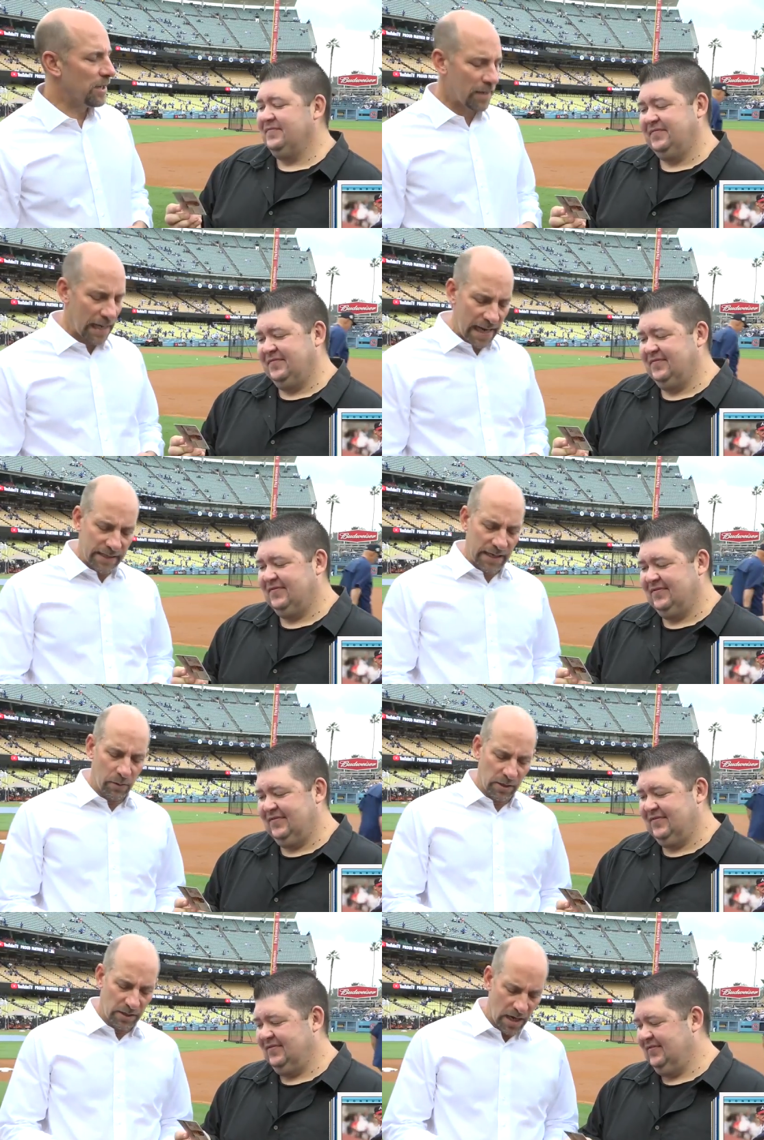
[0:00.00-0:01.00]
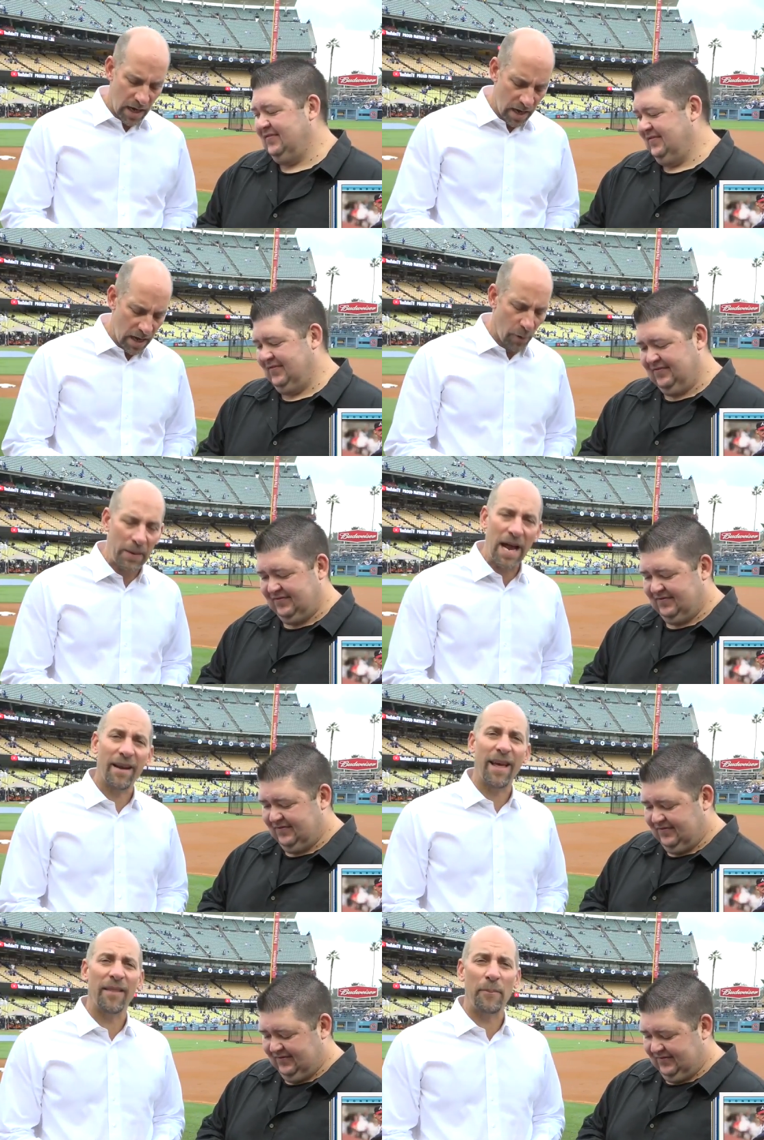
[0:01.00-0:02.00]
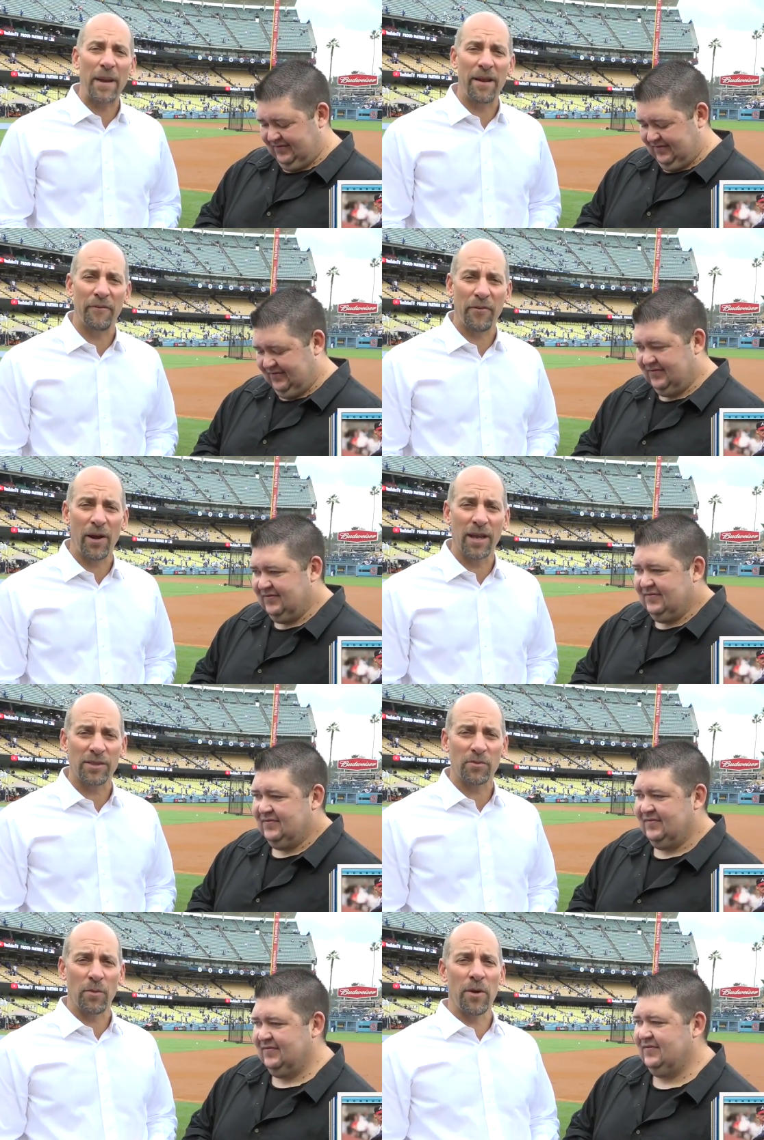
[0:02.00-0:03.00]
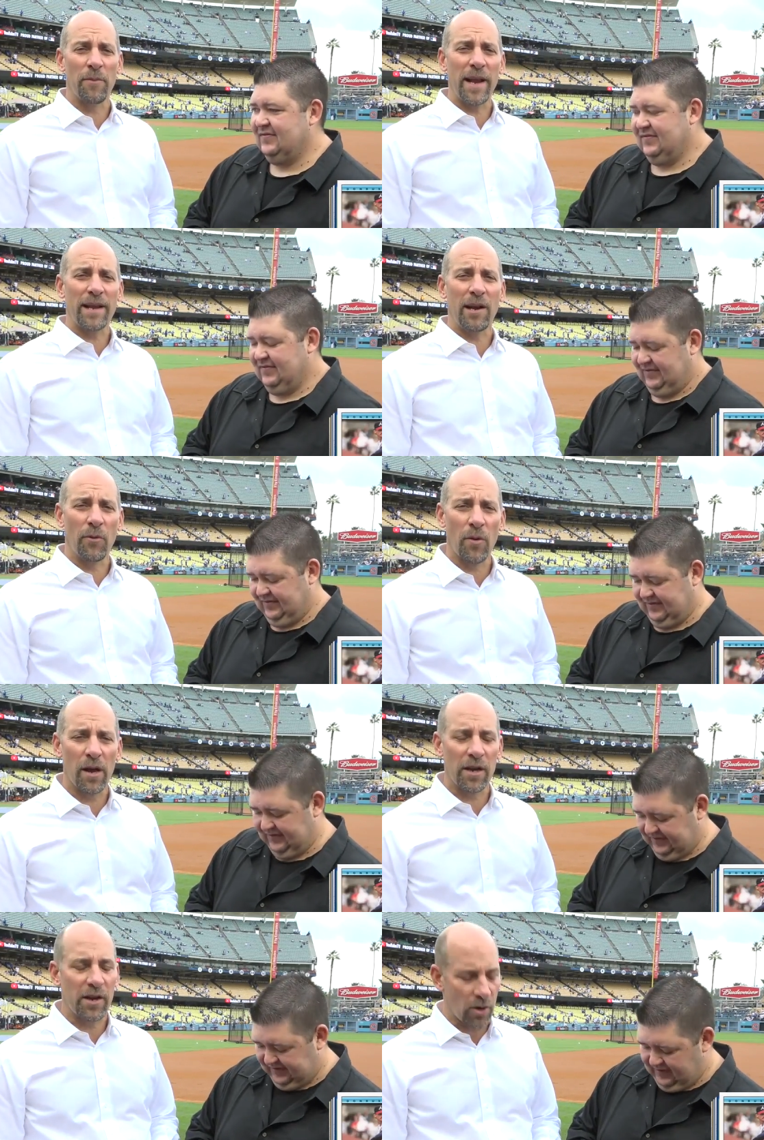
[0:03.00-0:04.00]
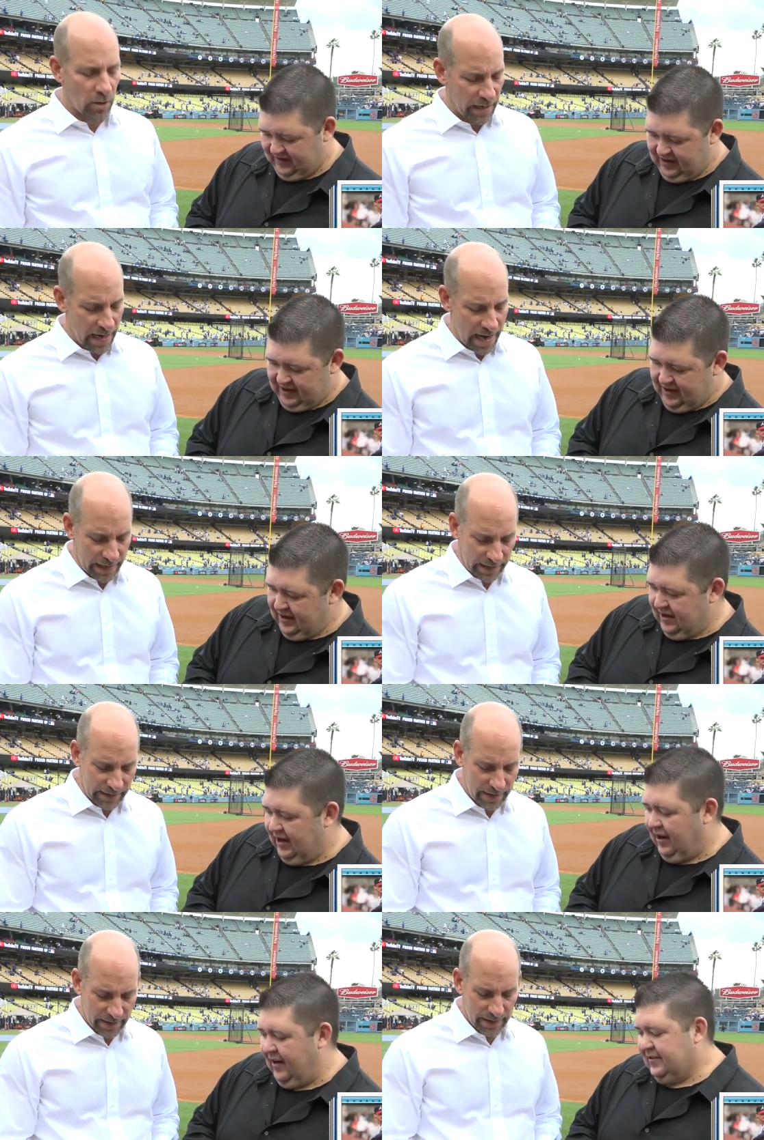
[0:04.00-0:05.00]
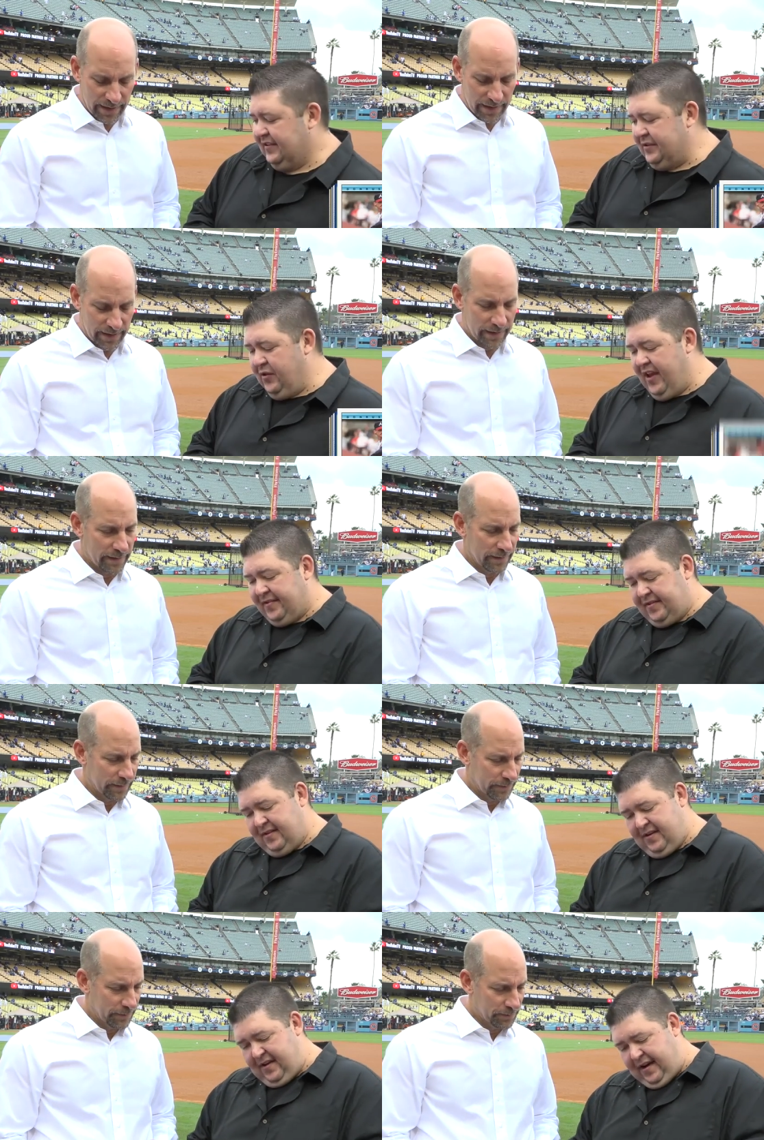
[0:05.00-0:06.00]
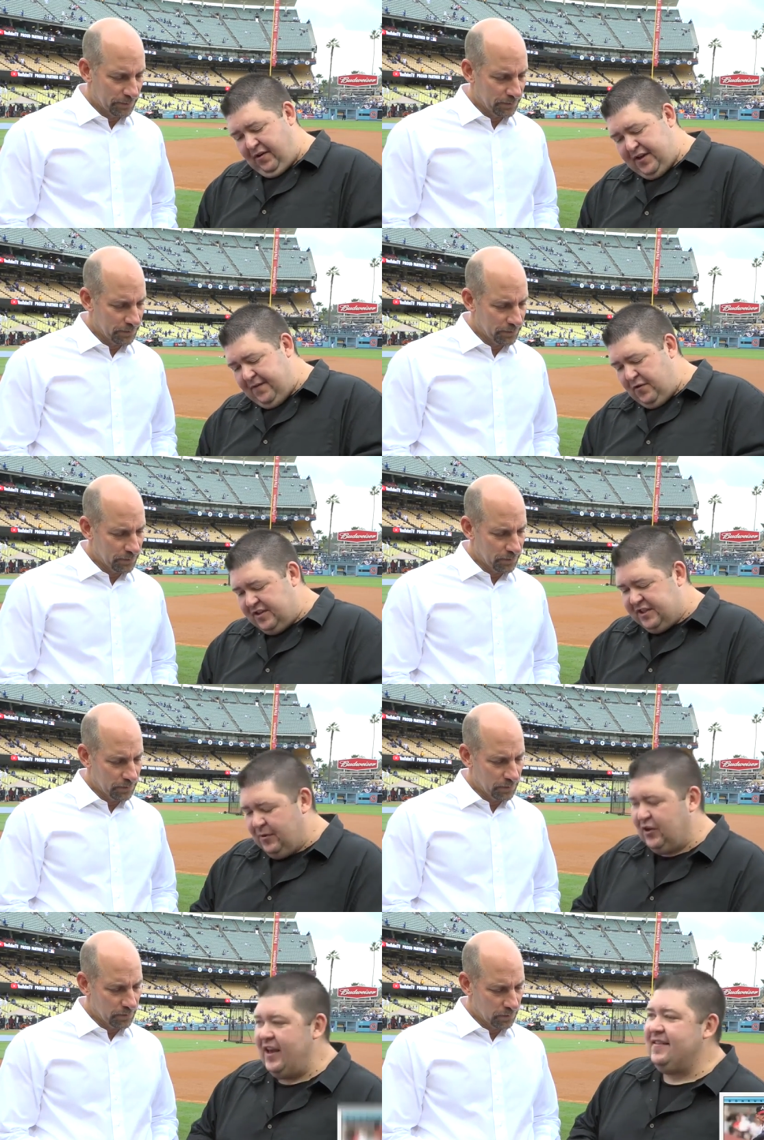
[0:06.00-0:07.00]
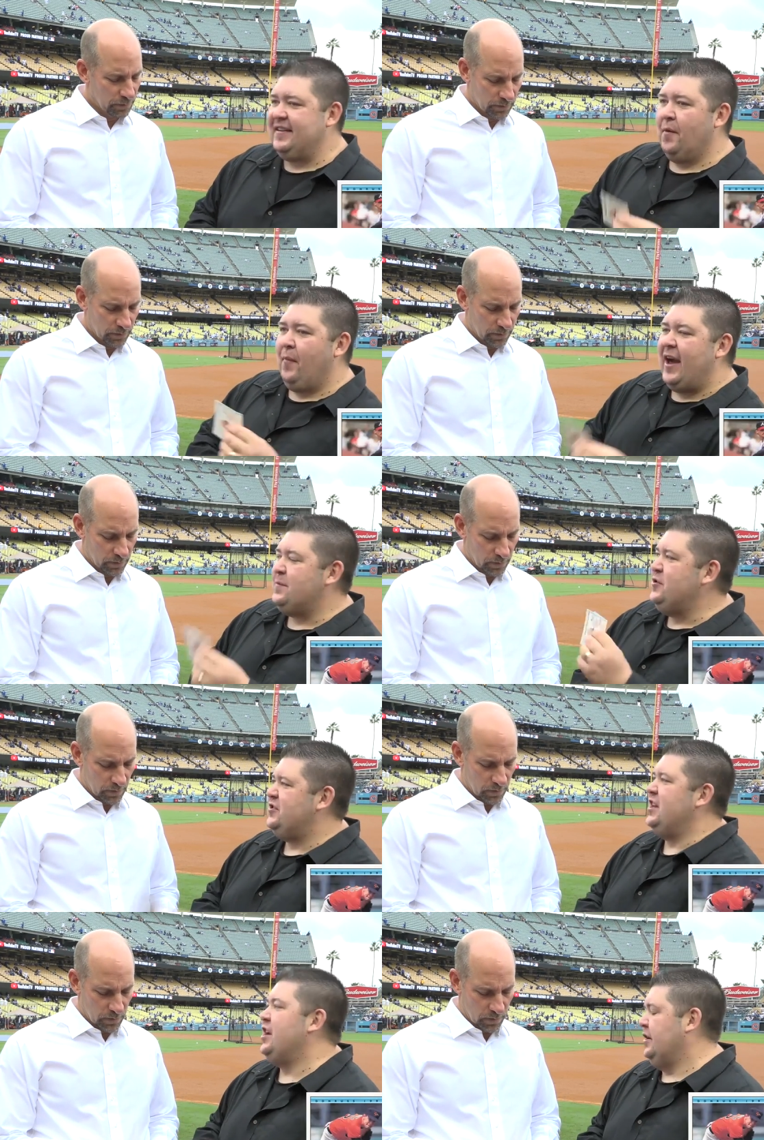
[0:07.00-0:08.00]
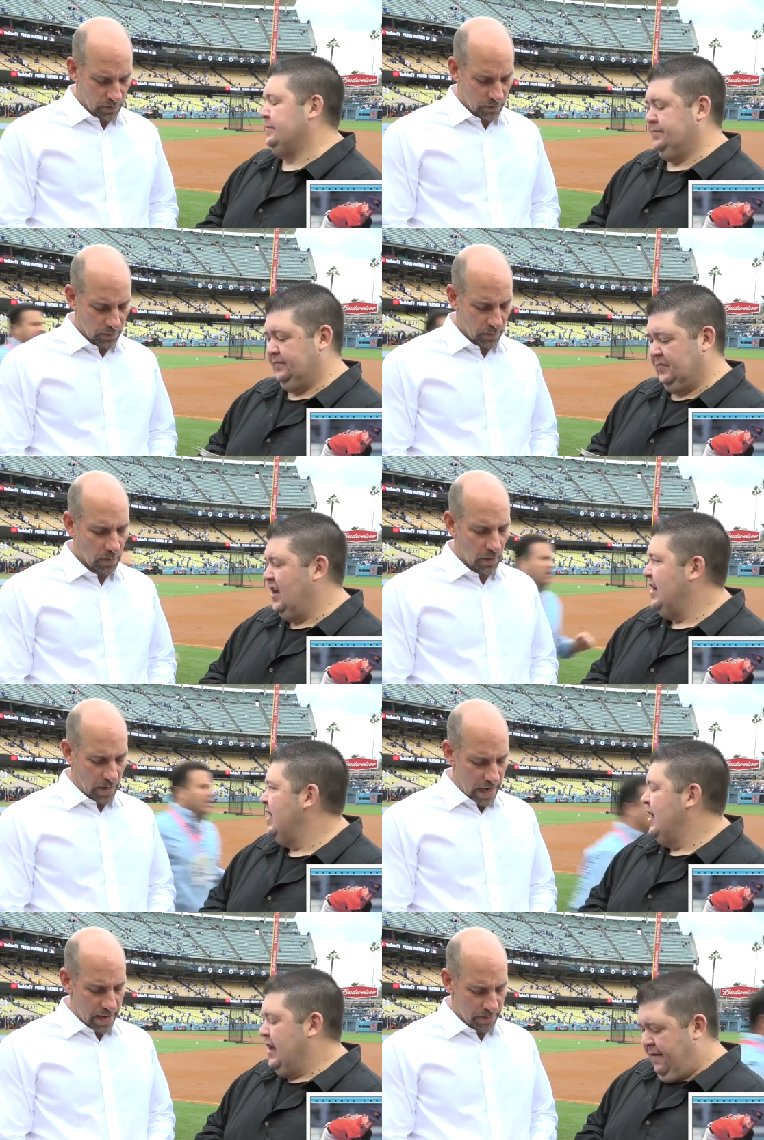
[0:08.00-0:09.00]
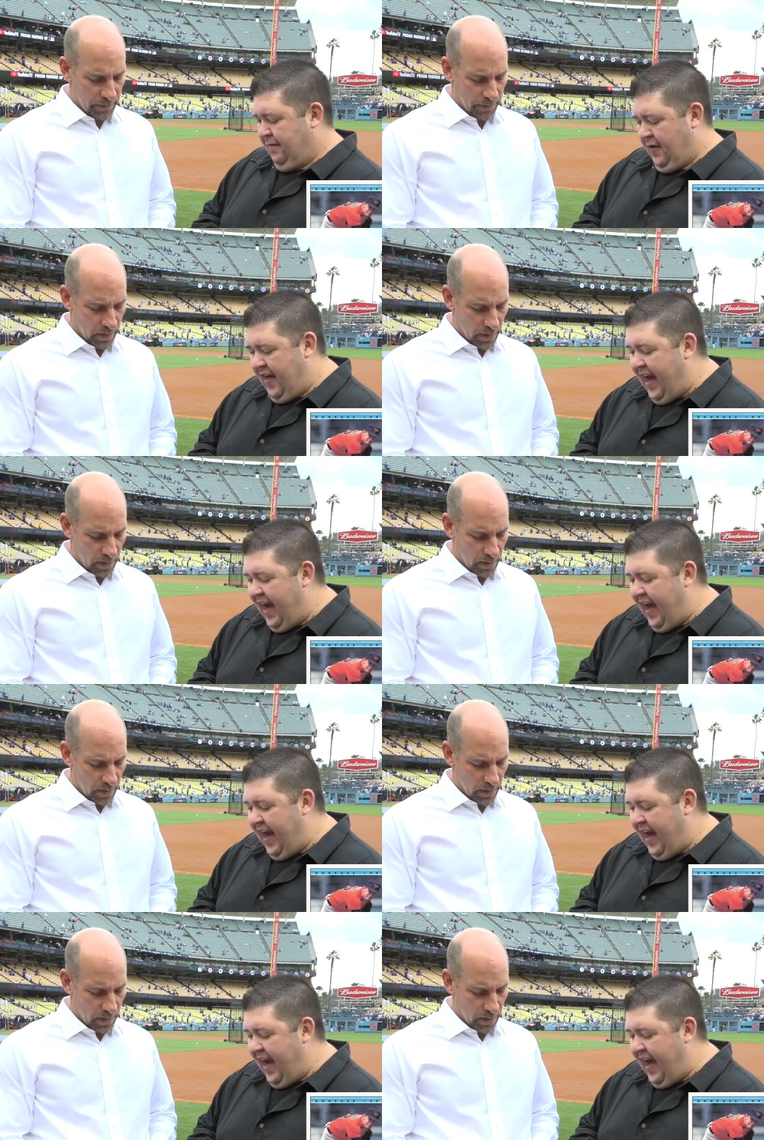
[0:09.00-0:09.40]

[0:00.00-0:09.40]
Speaker 1: Jim Clancy was helping out of the pen for us when we were making our
Speaker 2: run in the early '90s. All right, so let's do this. I want to give you a Jim Clancy and a Mike Mussina. Okay. For